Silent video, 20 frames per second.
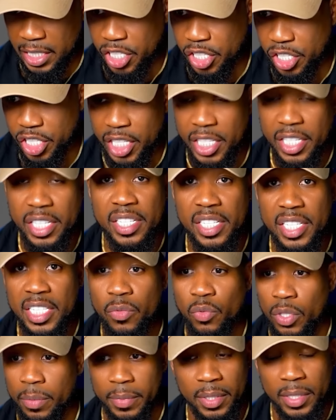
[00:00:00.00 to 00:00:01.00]
these Gen
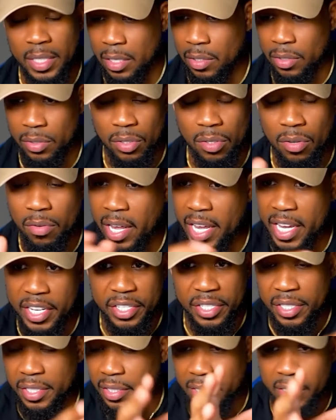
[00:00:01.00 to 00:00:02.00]
Z women, I don't know,
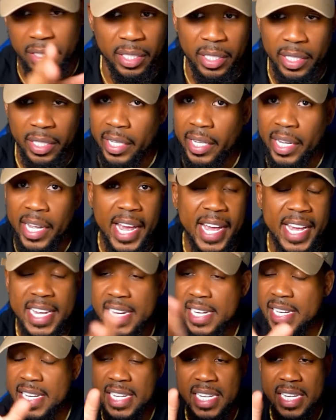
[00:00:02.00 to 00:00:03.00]
ages
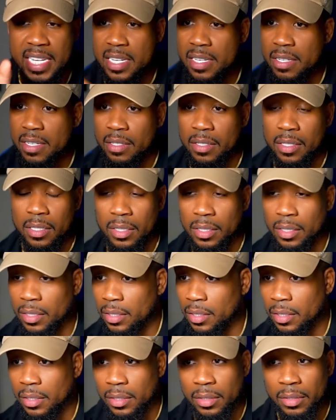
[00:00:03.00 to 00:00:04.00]
18
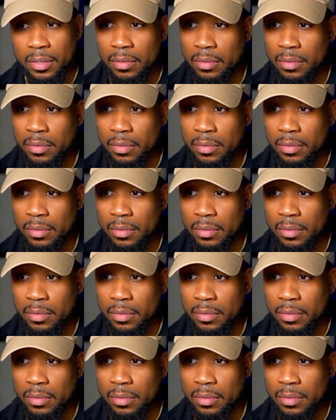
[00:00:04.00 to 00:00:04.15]
to